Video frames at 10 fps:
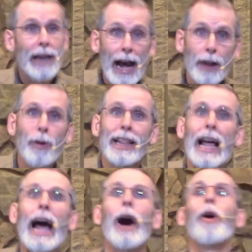got to
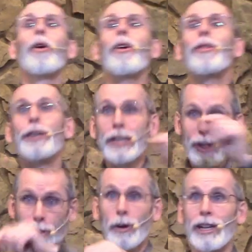allow this
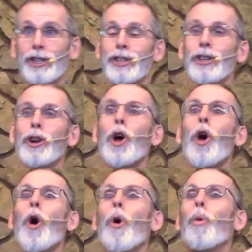question
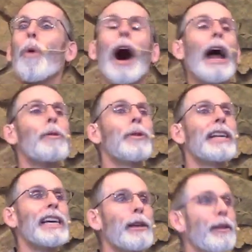why would
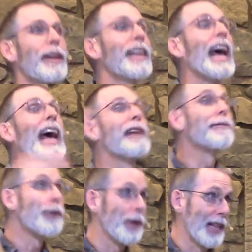He then
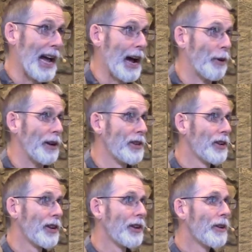ever allow
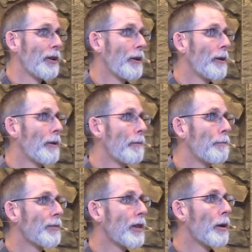it?
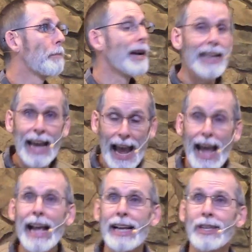But He
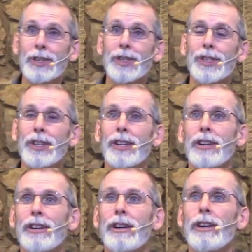has.
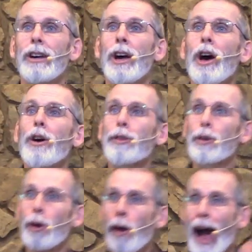
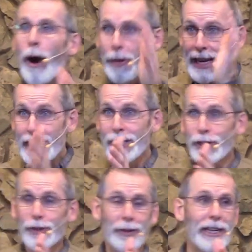Throughout
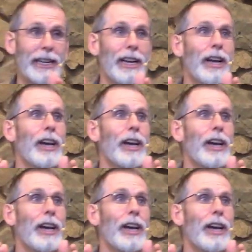history,